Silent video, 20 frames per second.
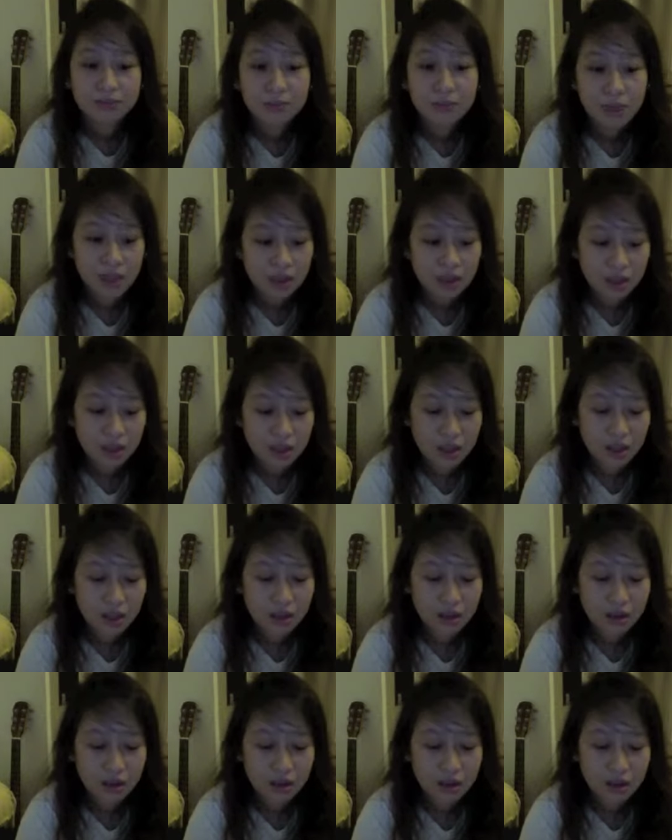And
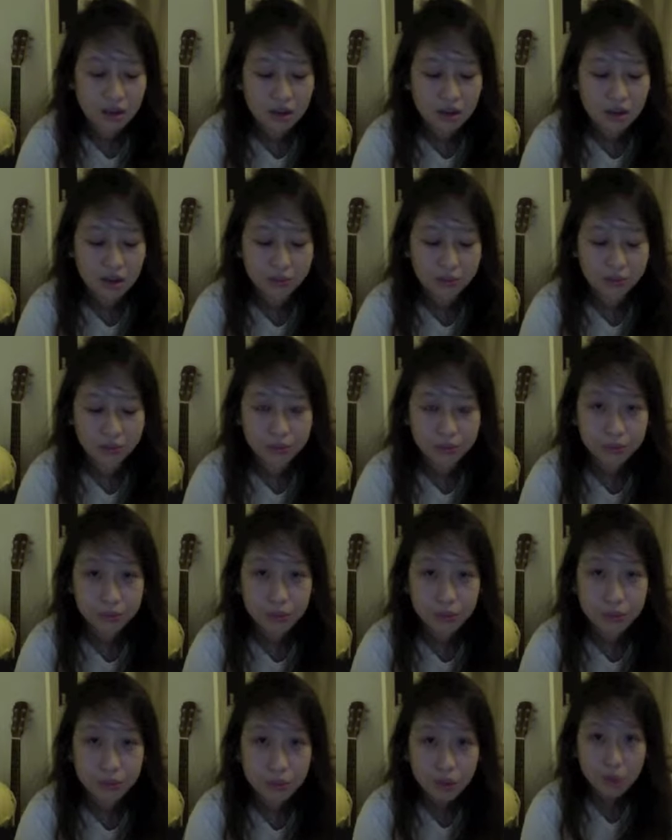then um,
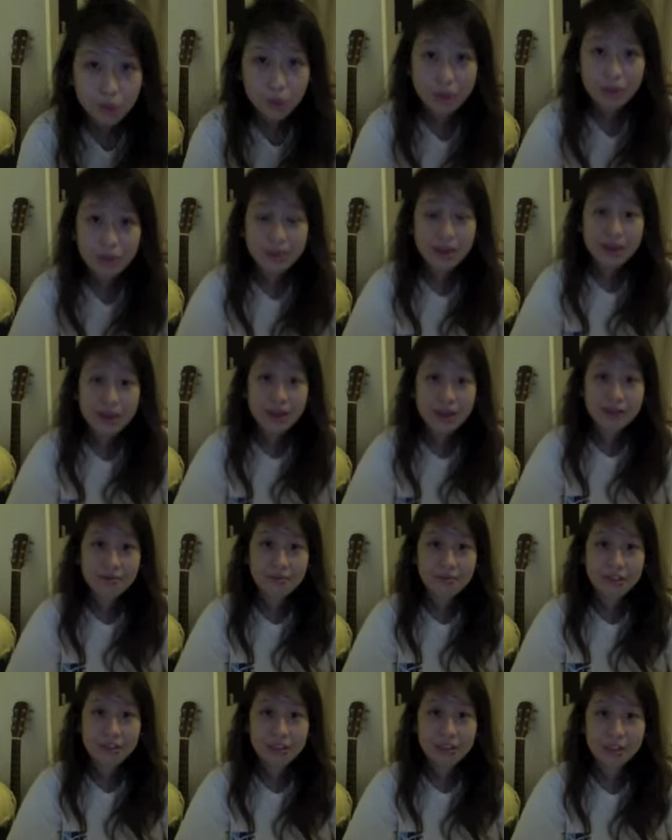we met up
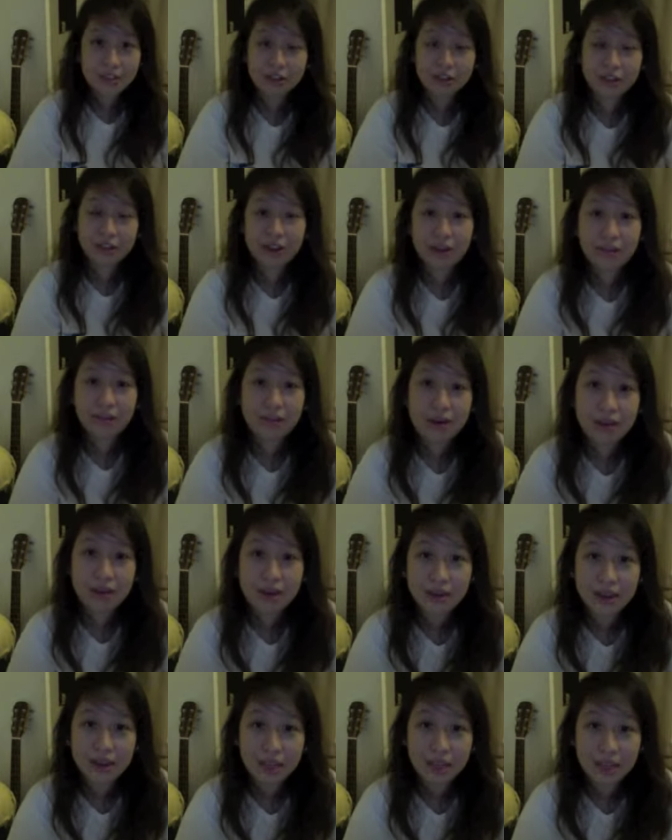with his
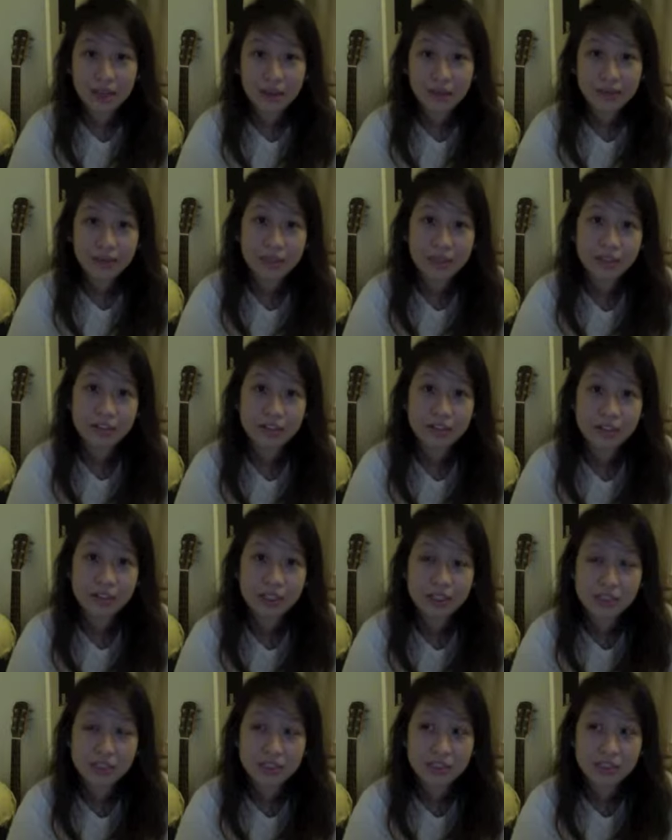grandma at Pasir
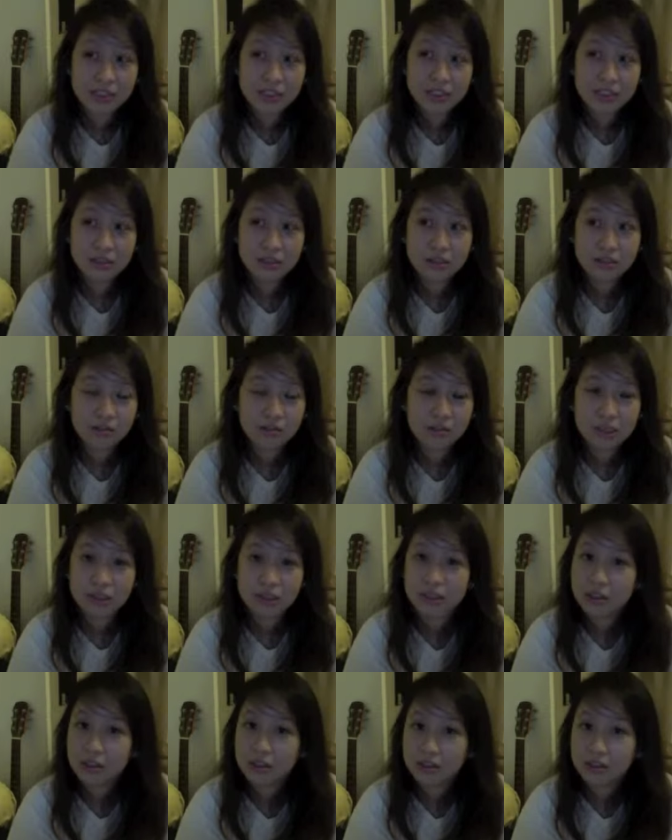Ris bus
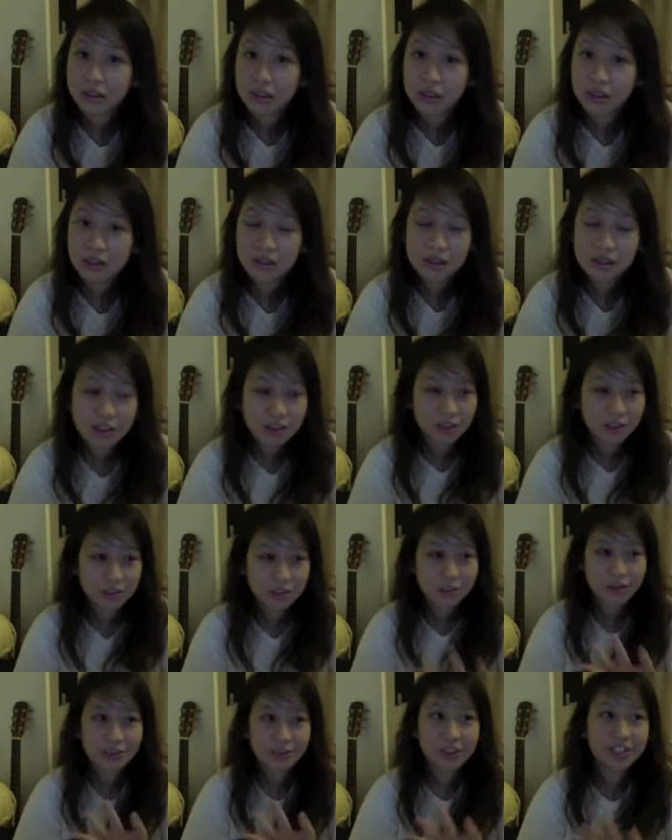terminal. It's
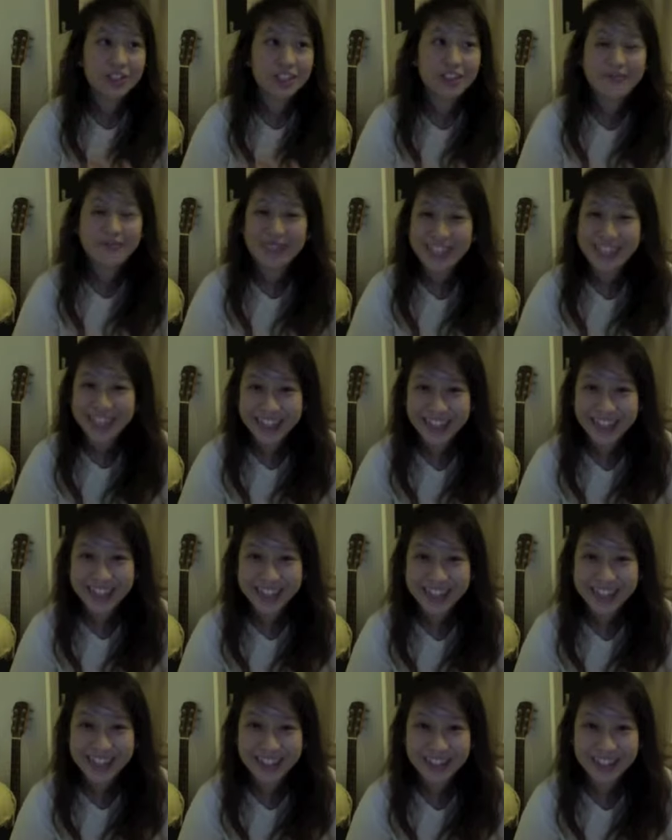my first time meeting
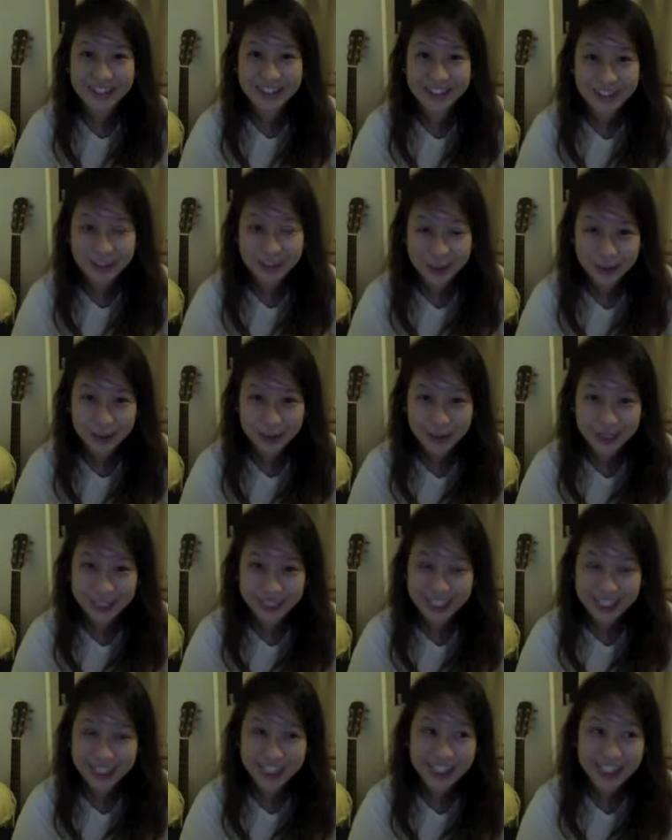her and she was so
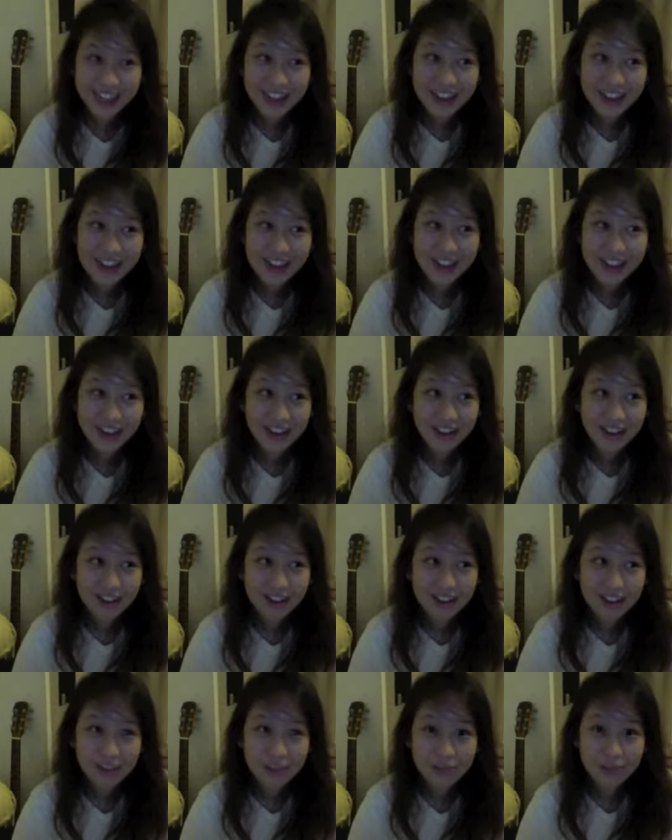sweet.
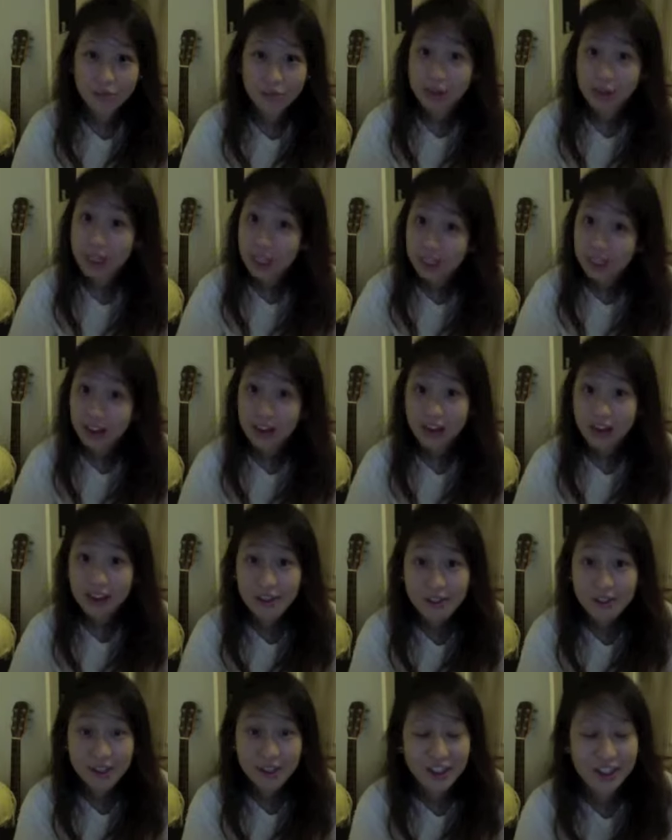Um, really got along
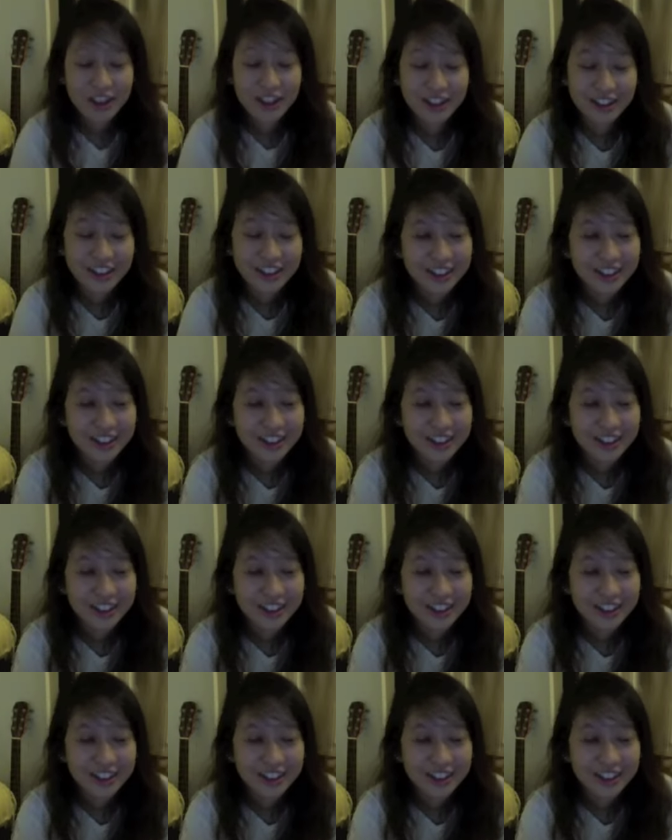with her.